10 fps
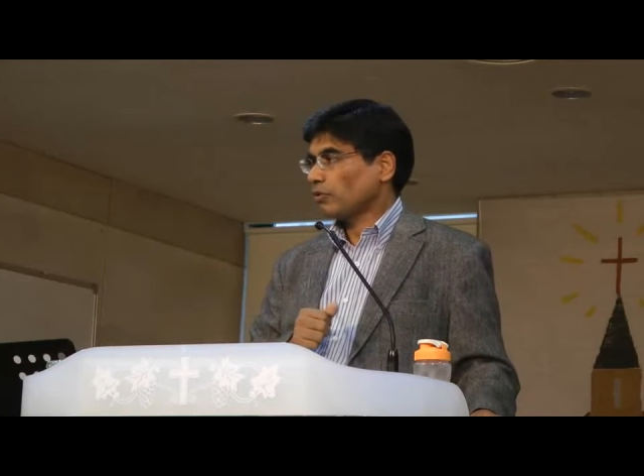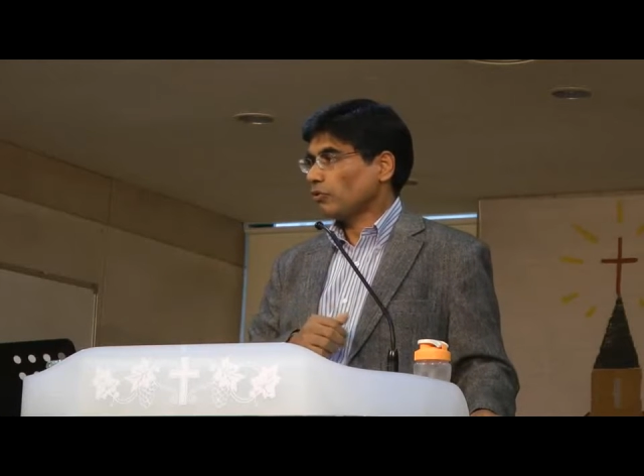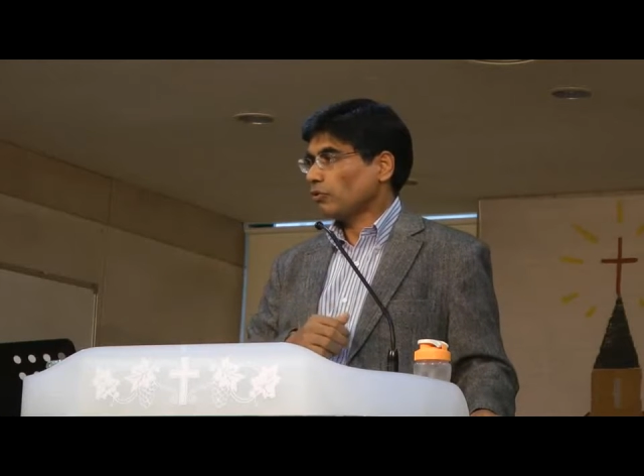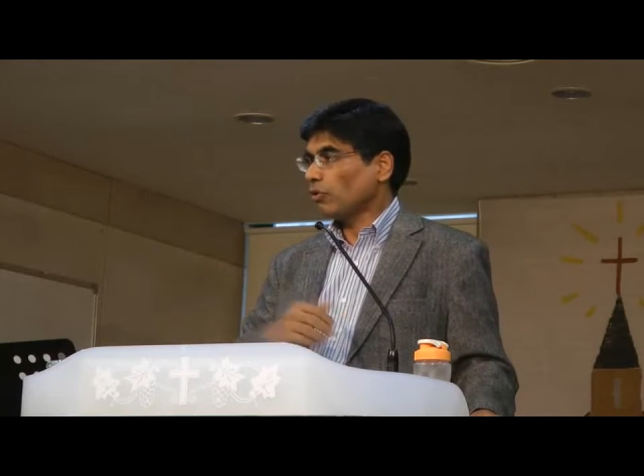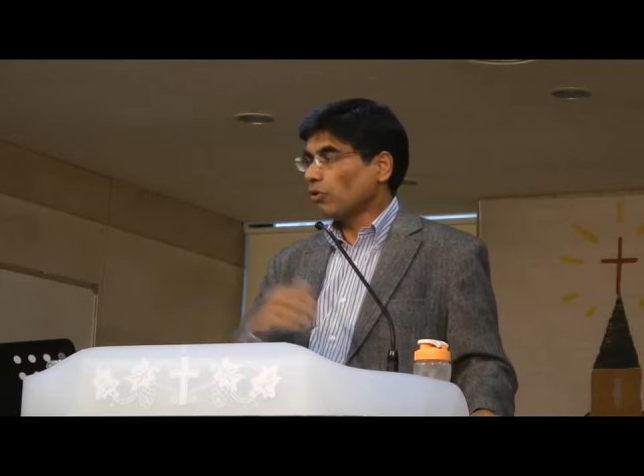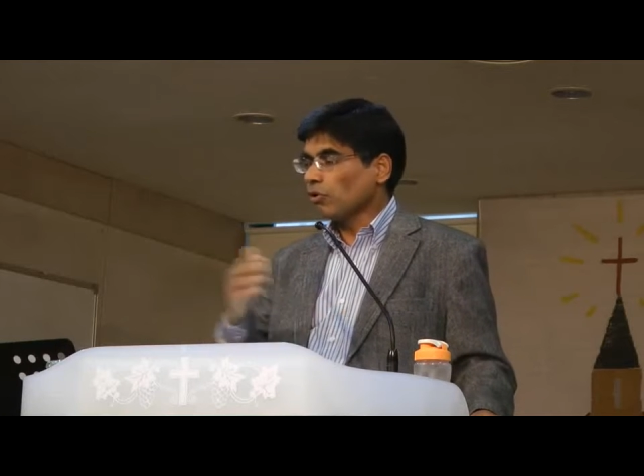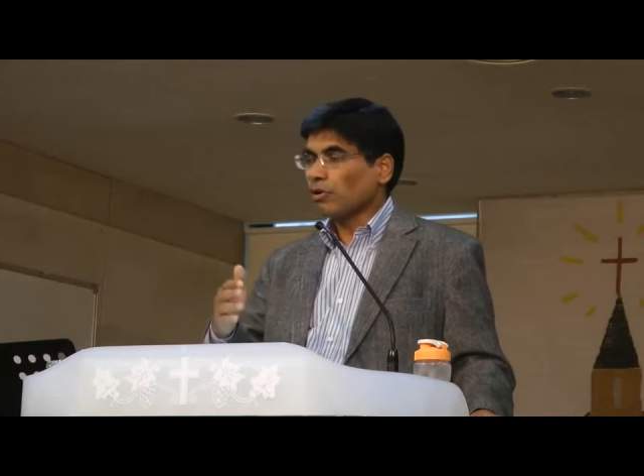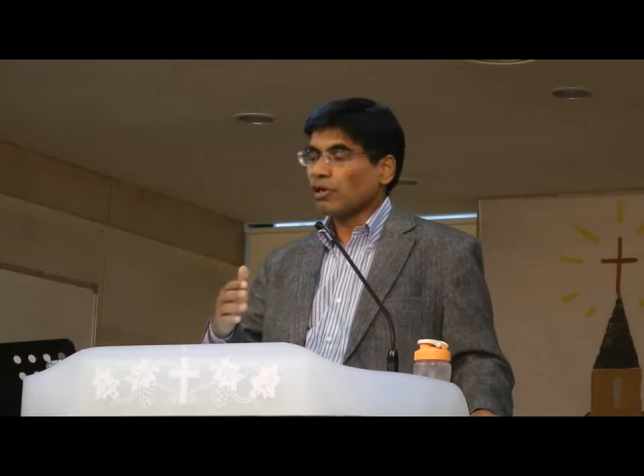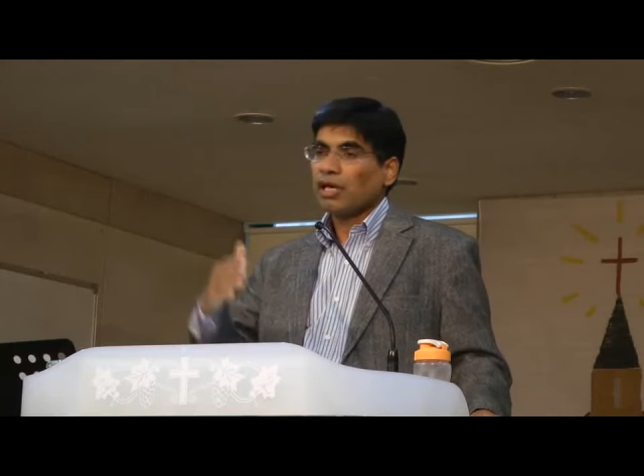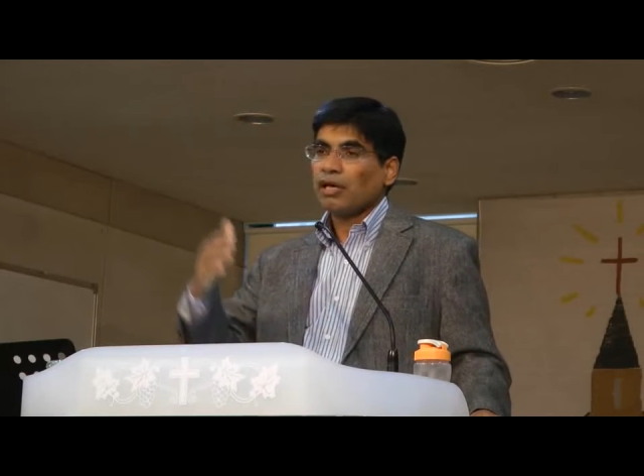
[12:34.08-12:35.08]
you're
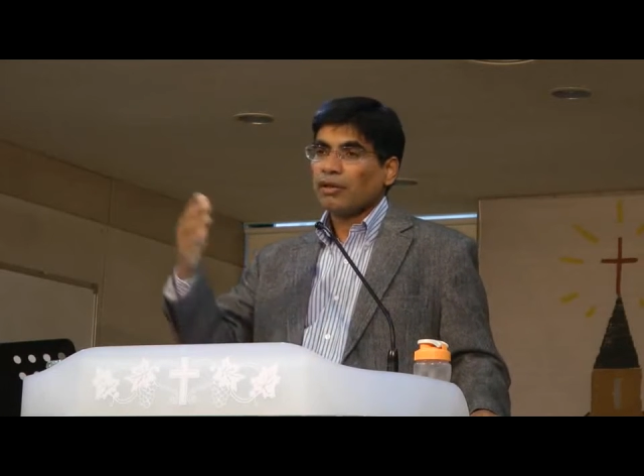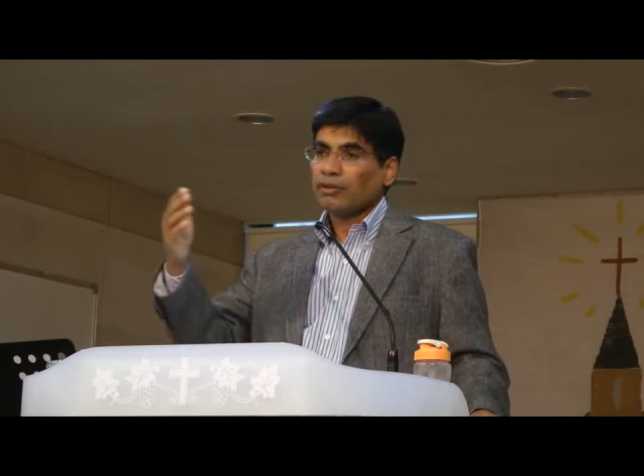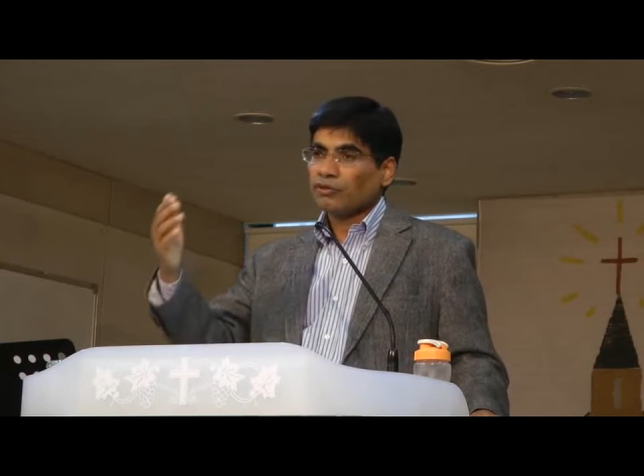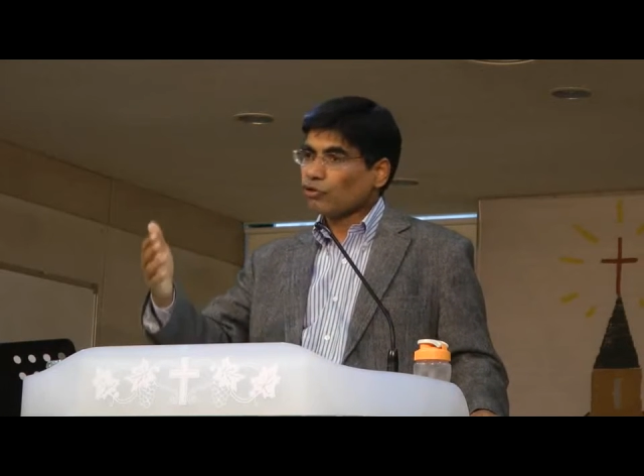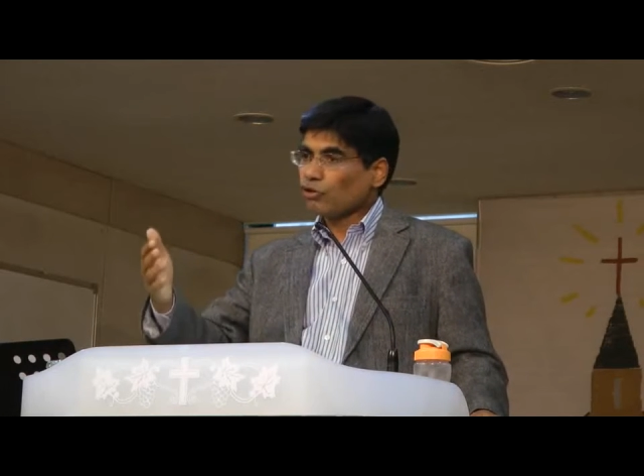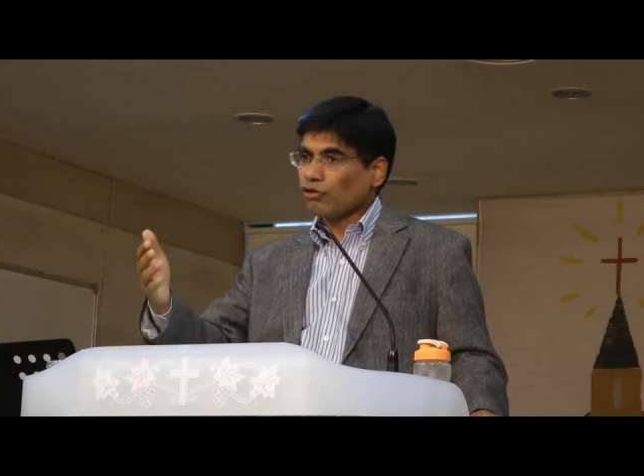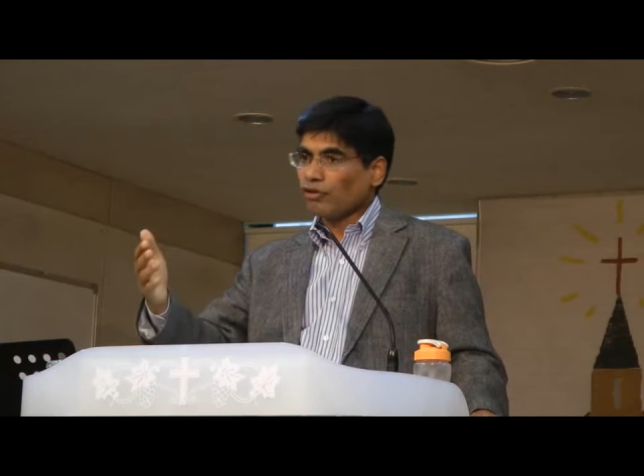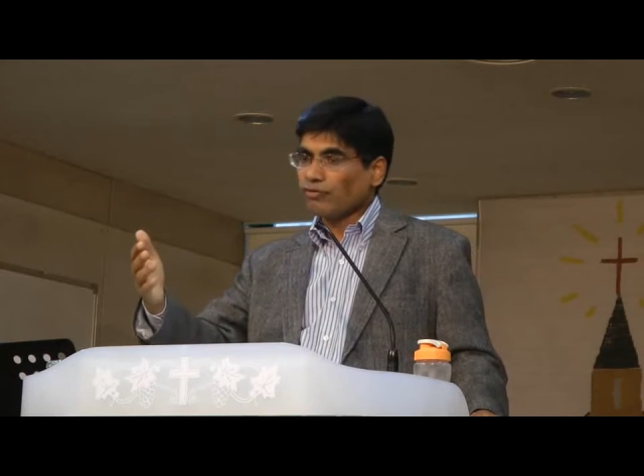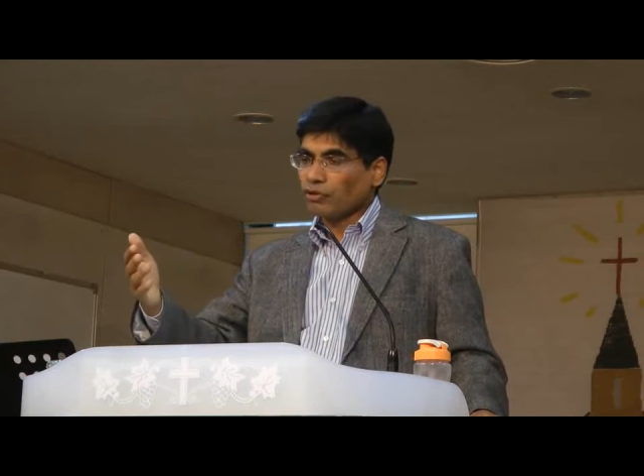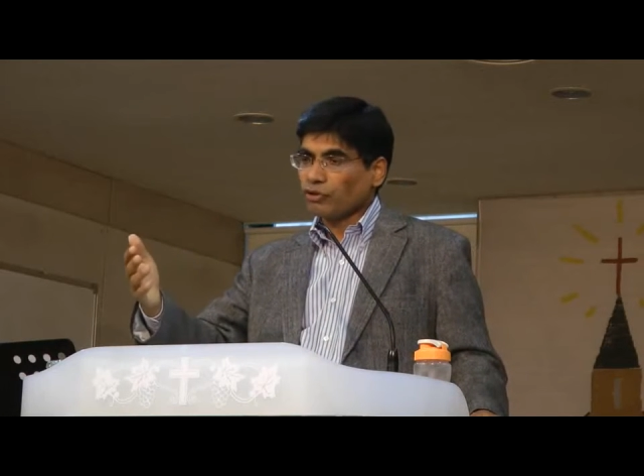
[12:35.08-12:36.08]
all
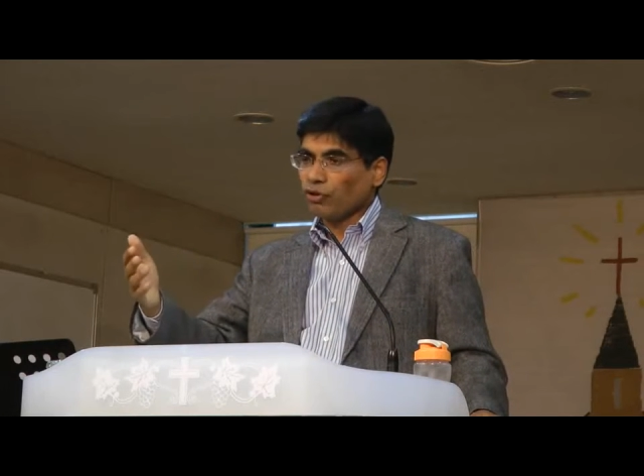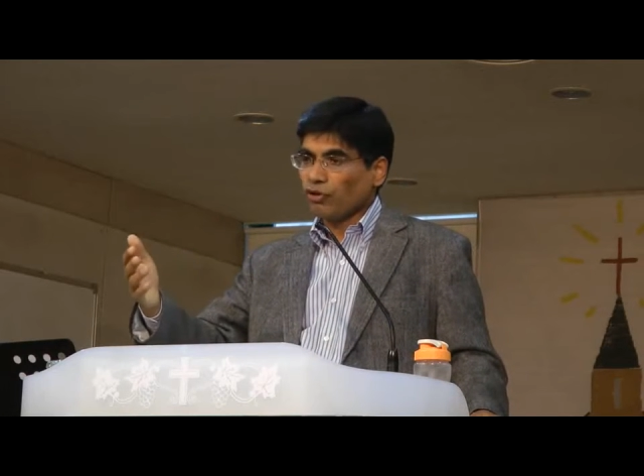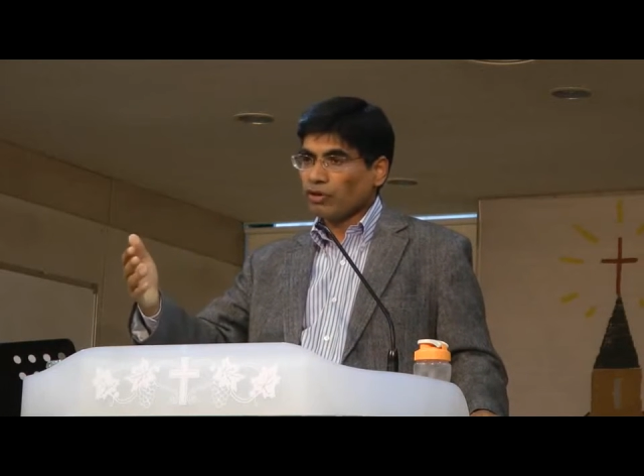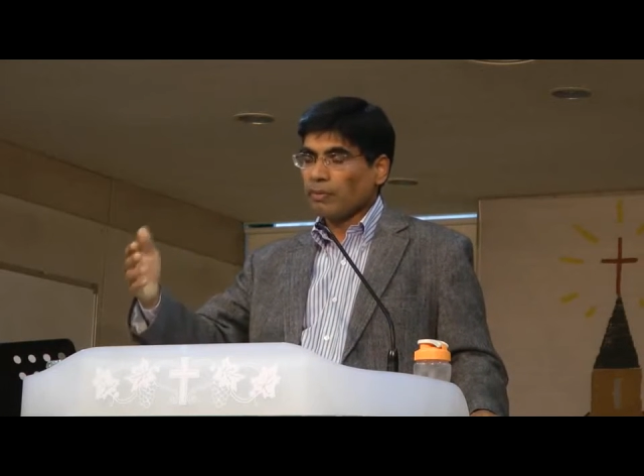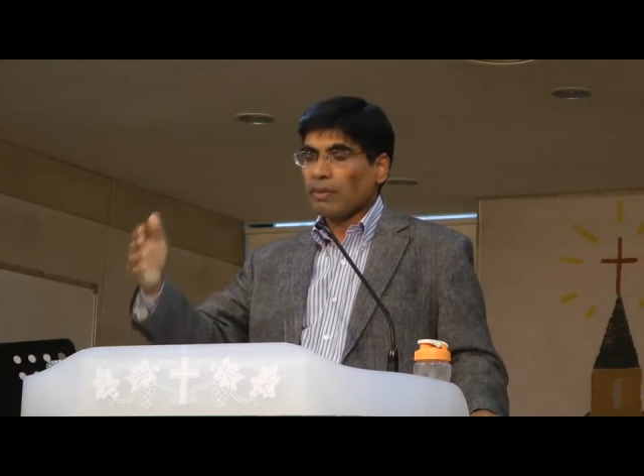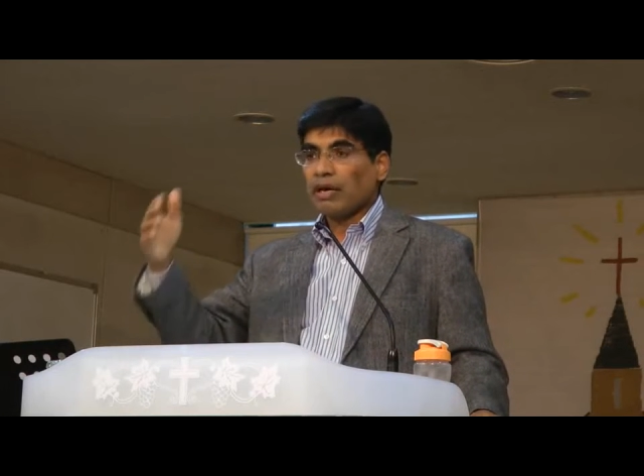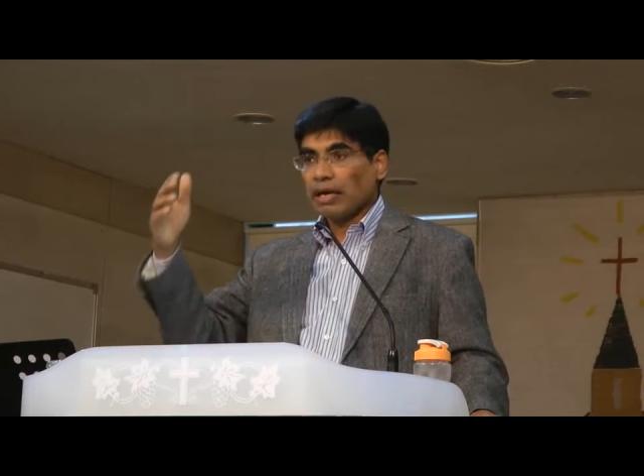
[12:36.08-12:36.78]
children for John.